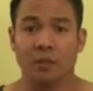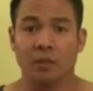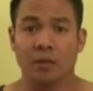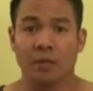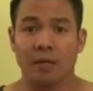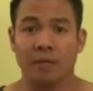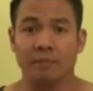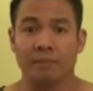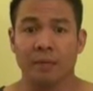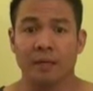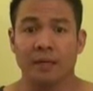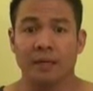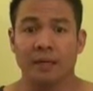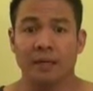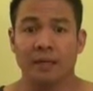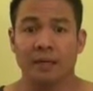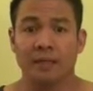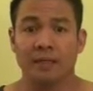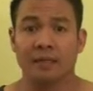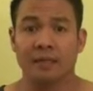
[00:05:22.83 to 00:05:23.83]
So
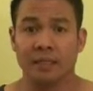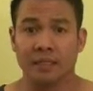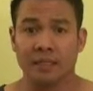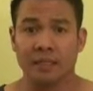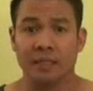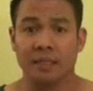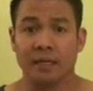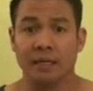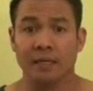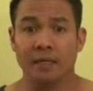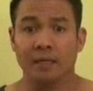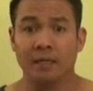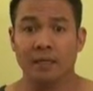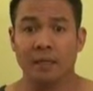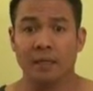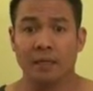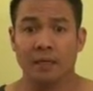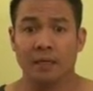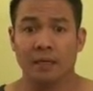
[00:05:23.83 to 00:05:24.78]
thanks again,